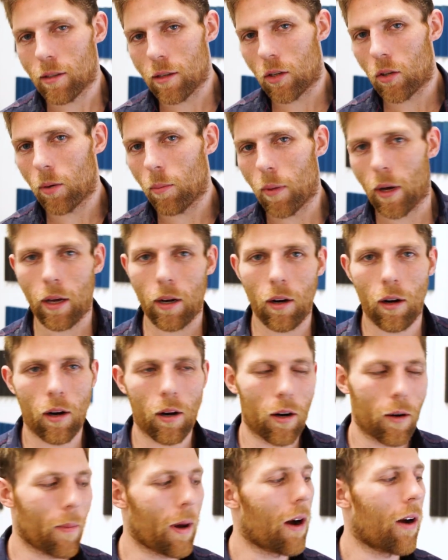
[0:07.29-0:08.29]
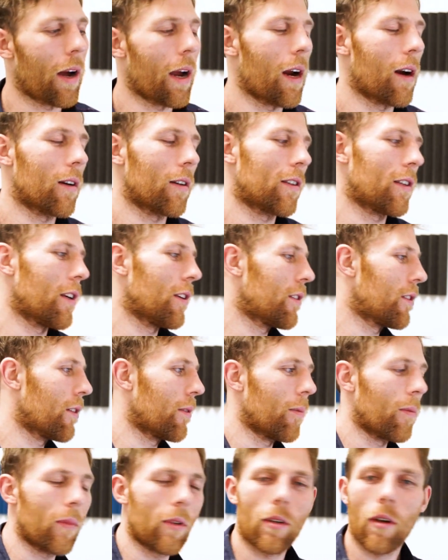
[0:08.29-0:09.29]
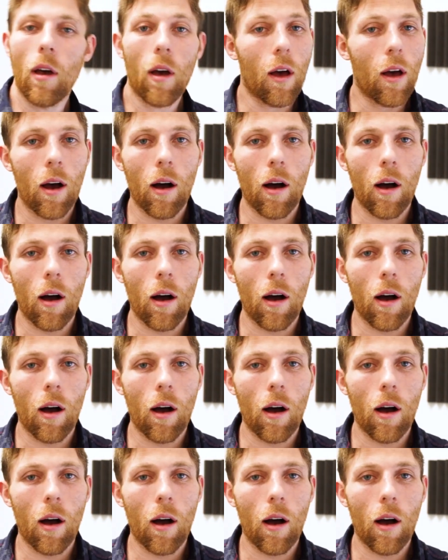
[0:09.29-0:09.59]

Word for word: that you might have heard about hair systems,